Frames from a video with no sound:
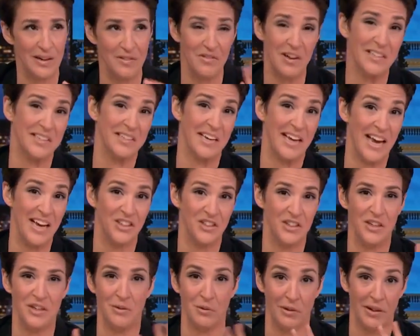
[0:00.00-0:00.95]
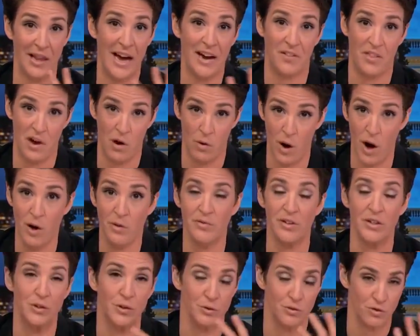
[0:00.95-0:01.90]
investigation or lack
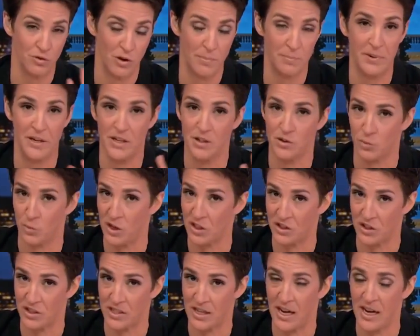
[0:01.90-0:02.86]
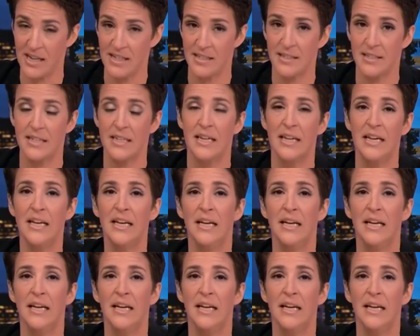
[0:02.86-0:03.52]
thereof into Trump and his Russia ties.